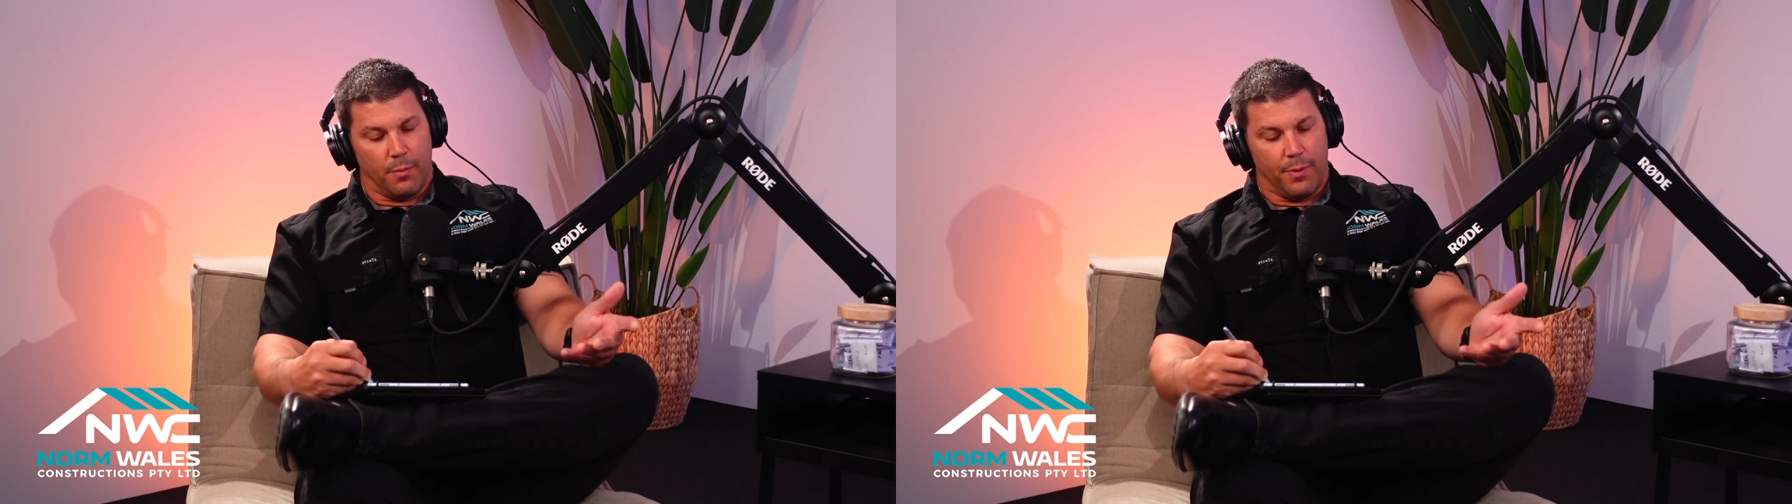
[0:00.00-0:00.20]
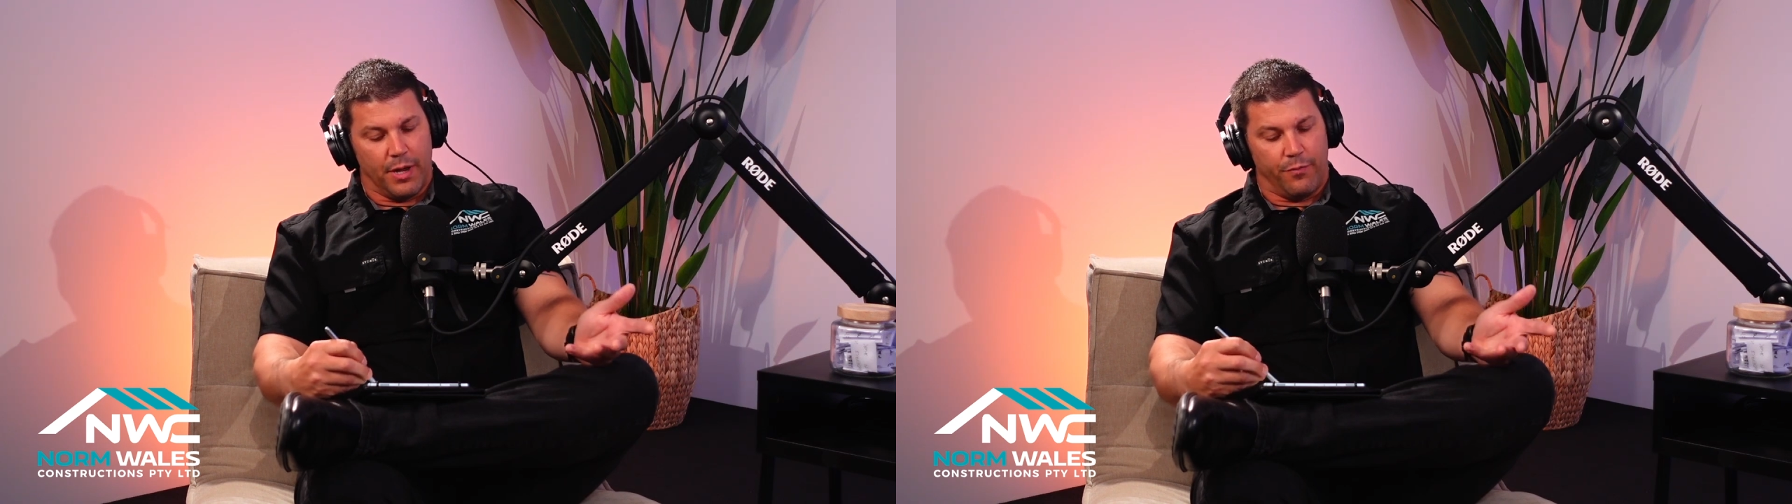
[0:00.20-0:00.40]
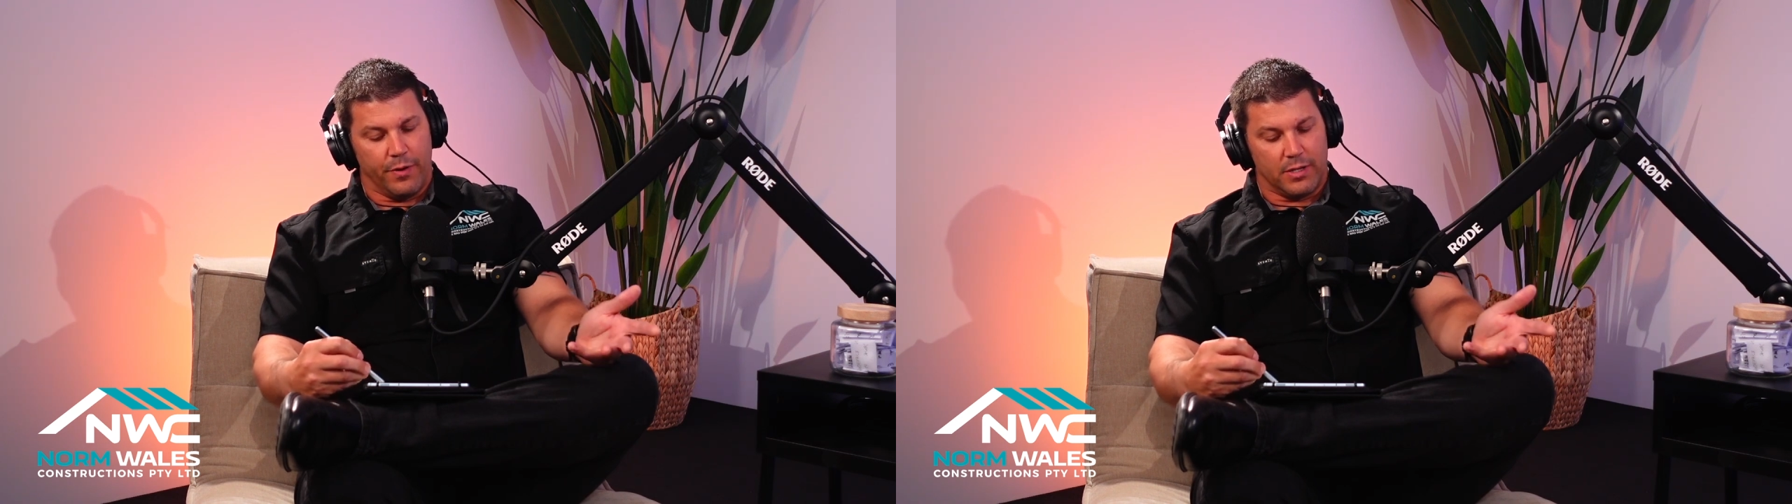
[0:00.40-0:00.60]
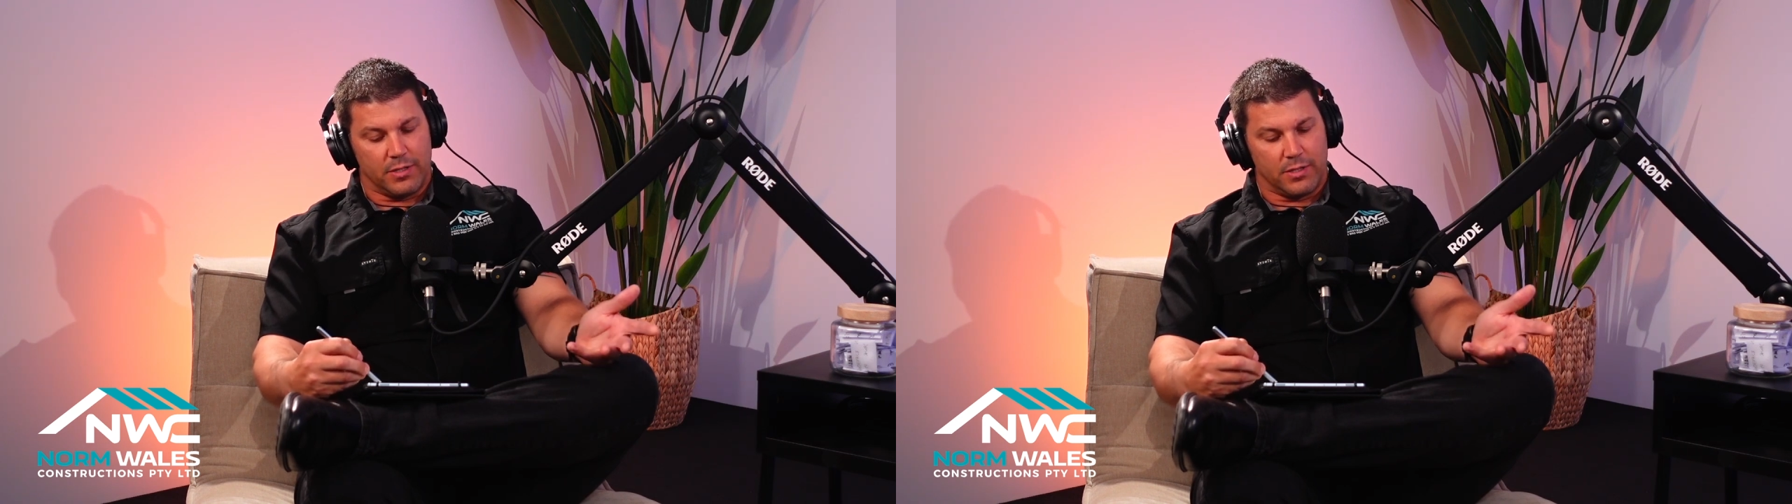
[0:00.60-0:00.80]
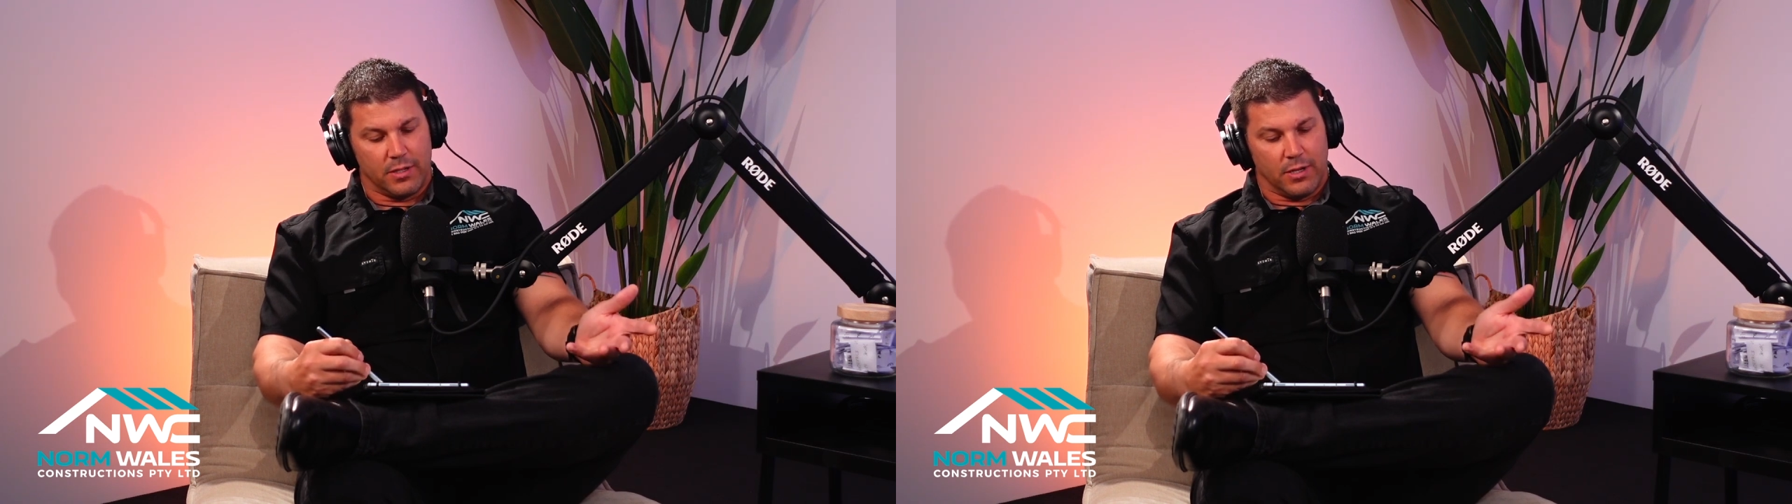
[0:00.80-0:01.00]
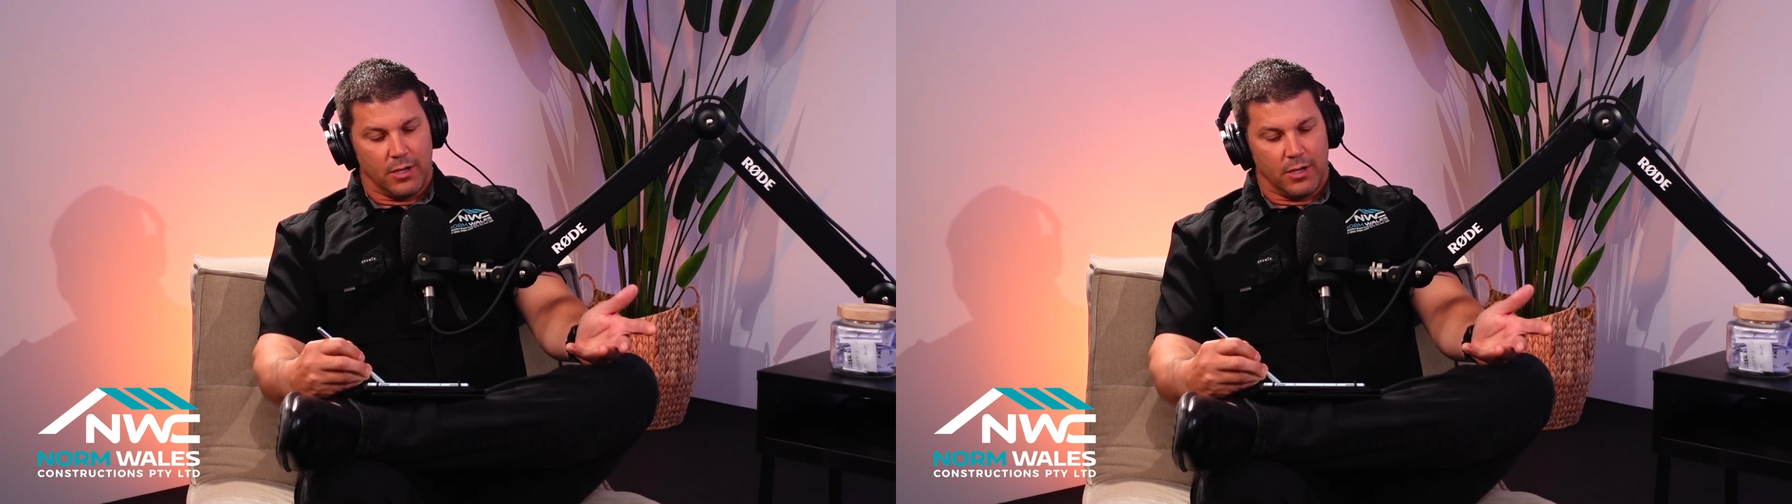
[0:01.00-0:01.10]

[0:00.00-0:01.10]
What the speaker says: benefits,